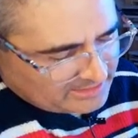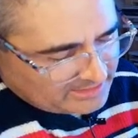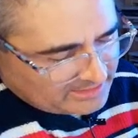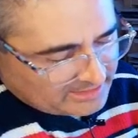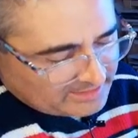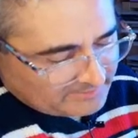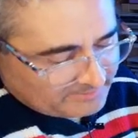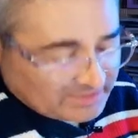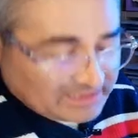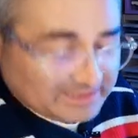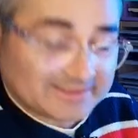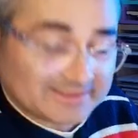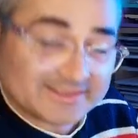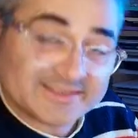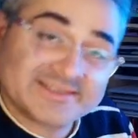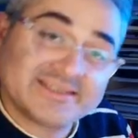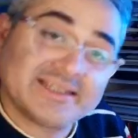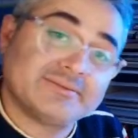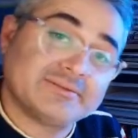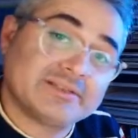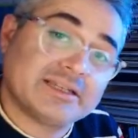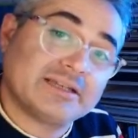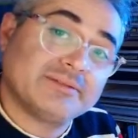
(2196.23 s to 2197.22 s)
But at the
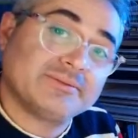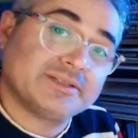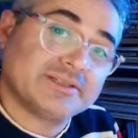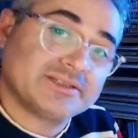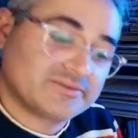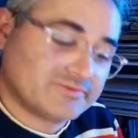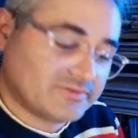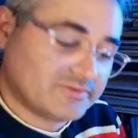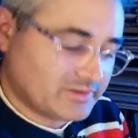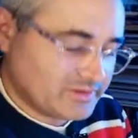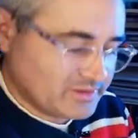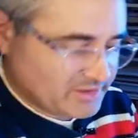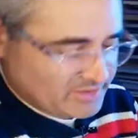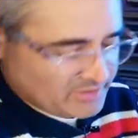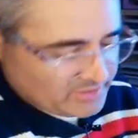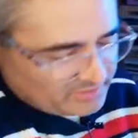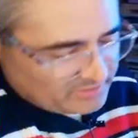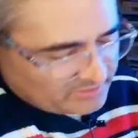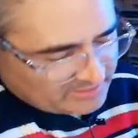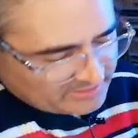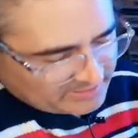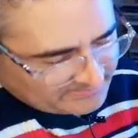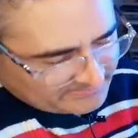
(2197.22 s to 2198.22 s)
same time, he's very
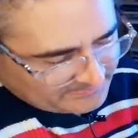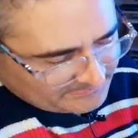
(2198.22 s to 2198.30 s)
cute.